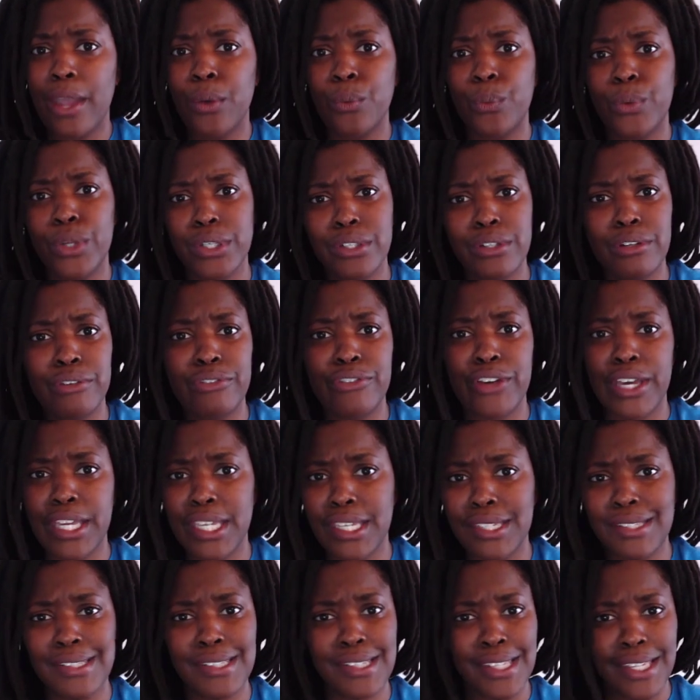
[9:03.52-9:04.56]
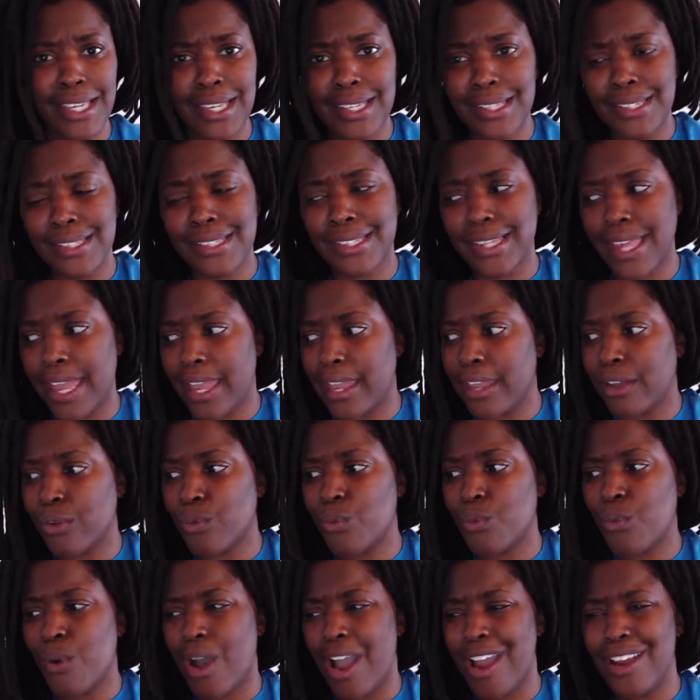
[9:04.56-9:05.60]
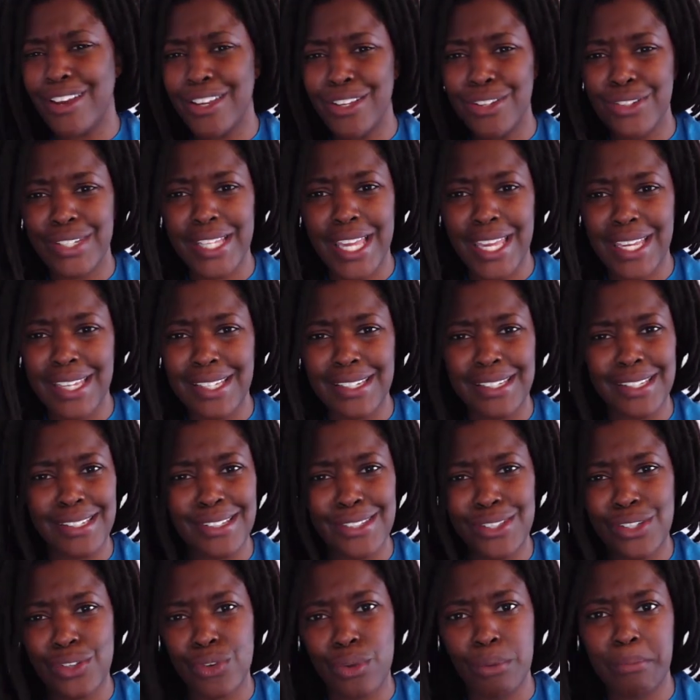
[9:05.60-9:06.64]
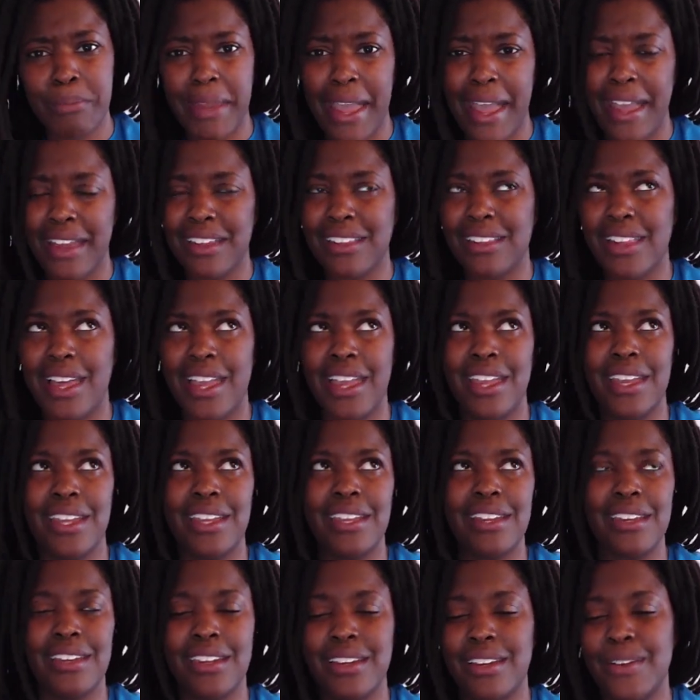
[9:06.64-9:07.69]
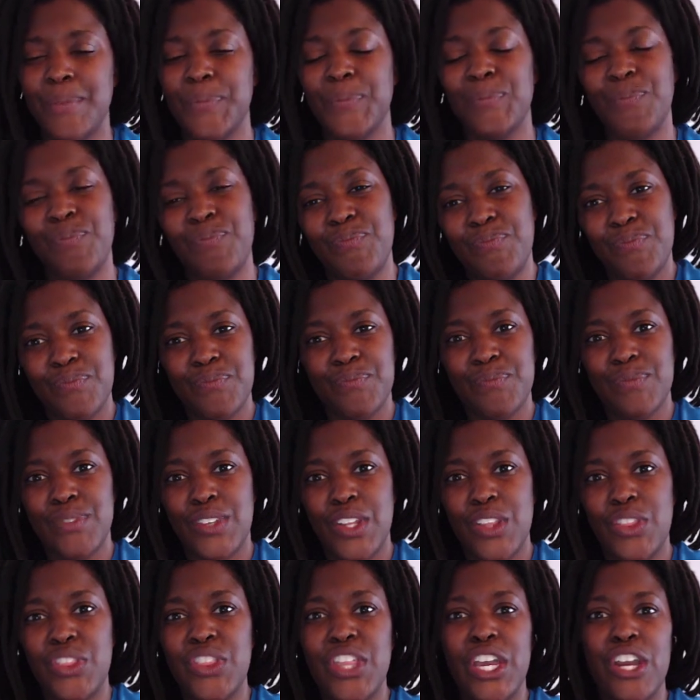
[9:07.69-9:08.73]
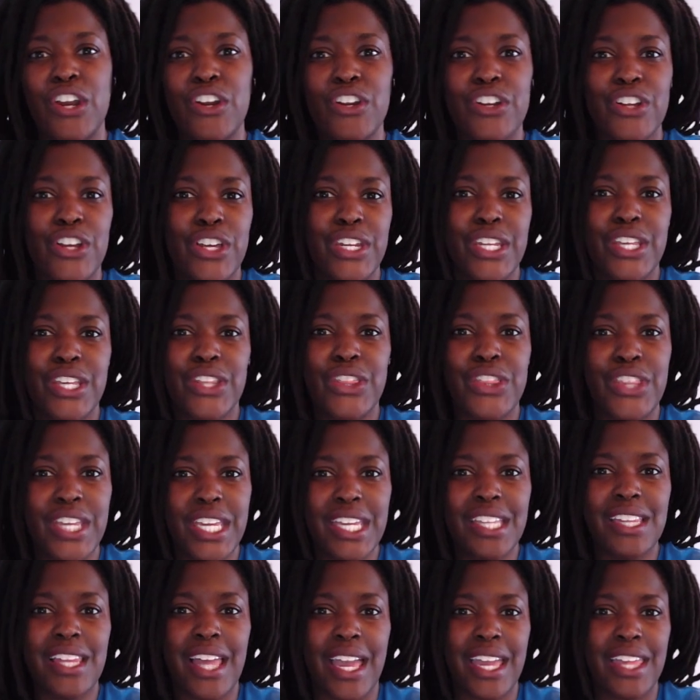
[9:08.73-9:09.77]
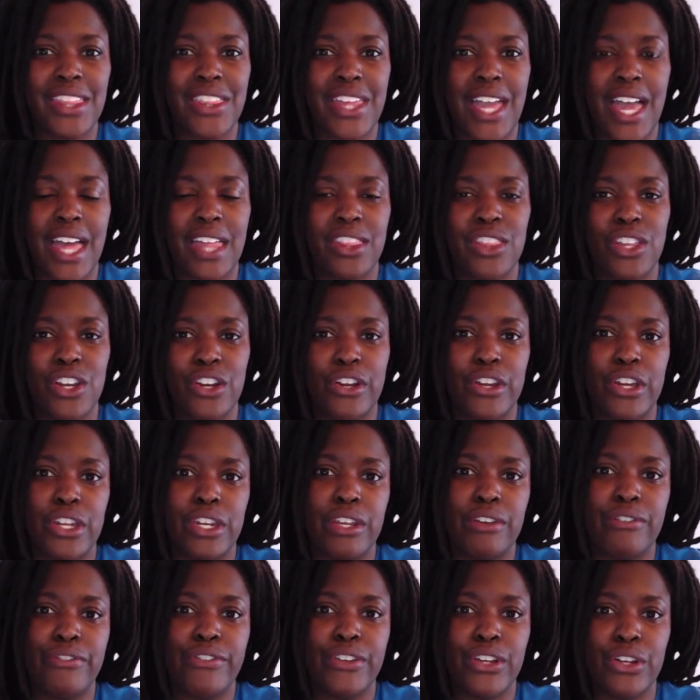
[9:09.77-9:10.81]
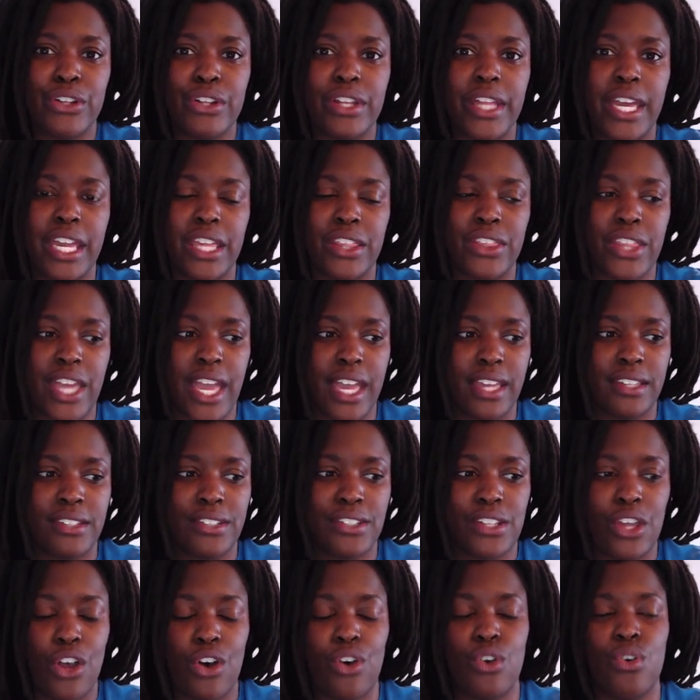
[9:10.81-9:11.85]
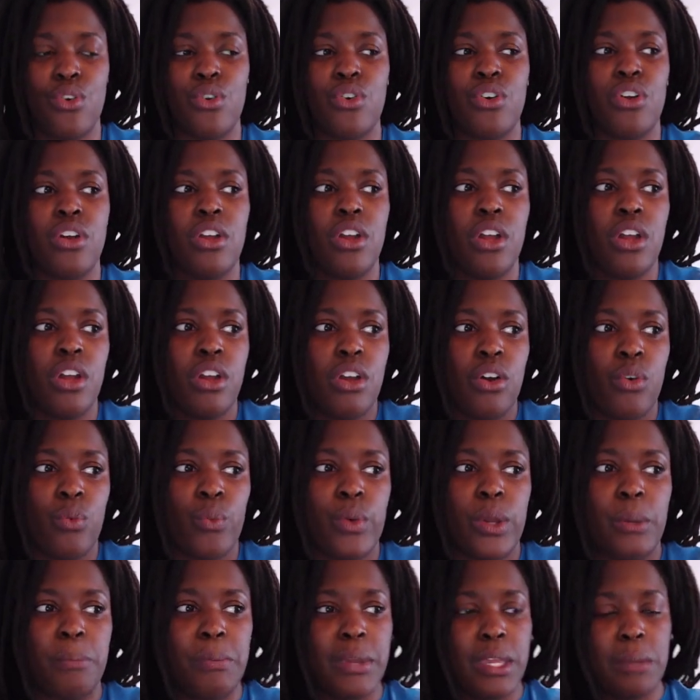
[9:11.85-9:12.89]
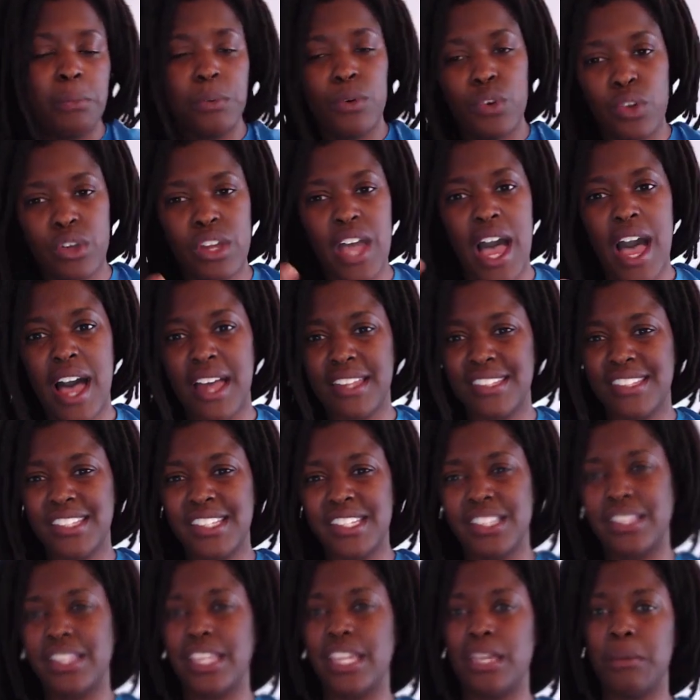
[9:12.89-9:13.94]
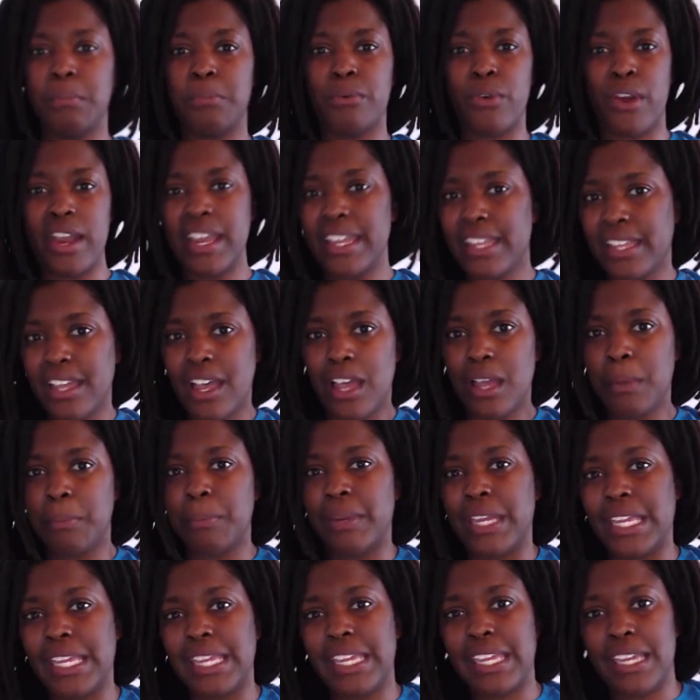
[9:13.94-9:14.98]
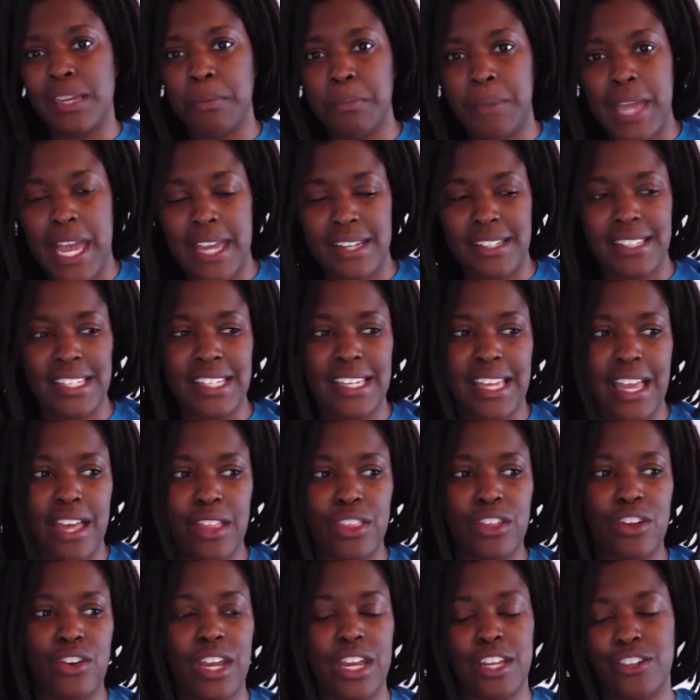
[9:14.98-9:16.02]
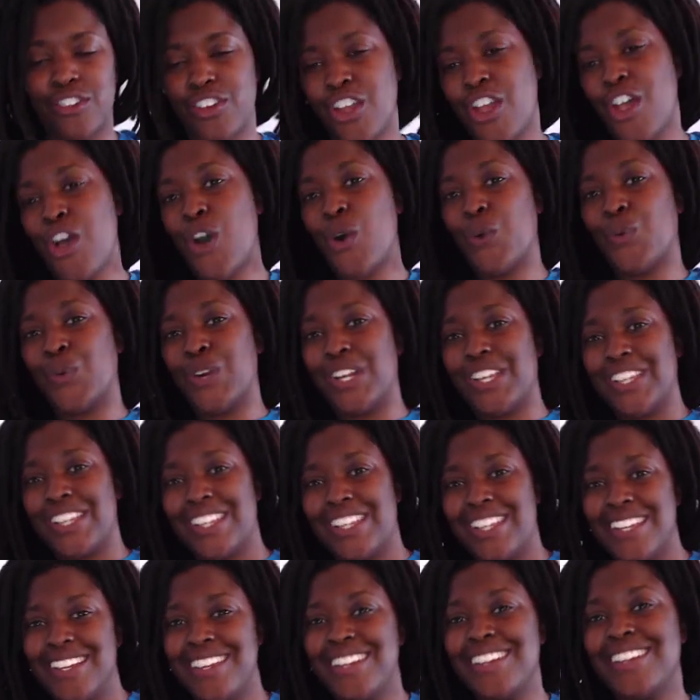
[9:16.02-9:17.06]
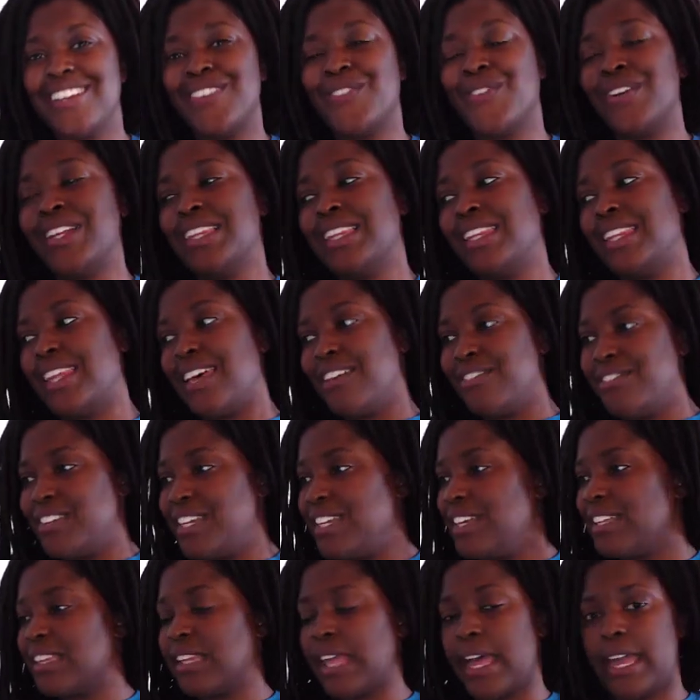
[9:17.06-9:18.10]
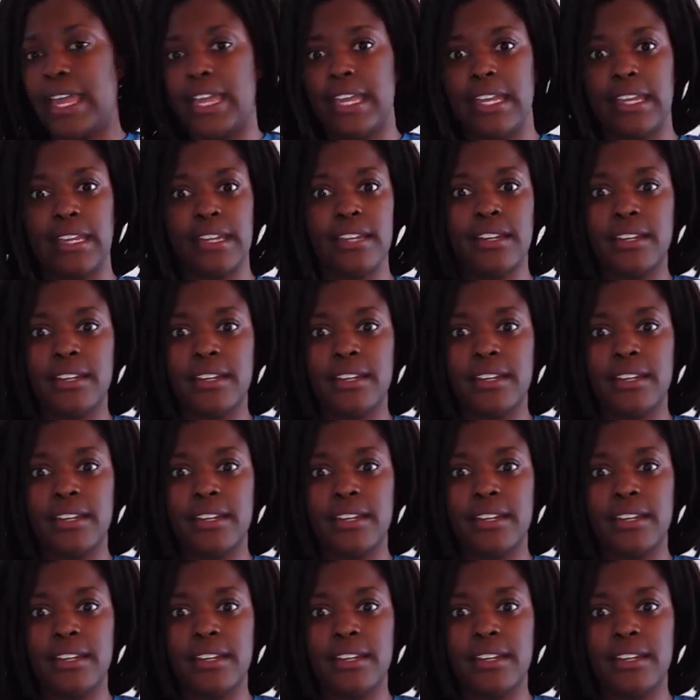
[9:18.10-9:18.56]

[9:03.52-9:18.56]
what the fuck is this? Like, why are you taking this dude back? Like, they're gonna think like that. They're gonna feel like that. So when people constantly break up and get back together and we're good, we're loving, like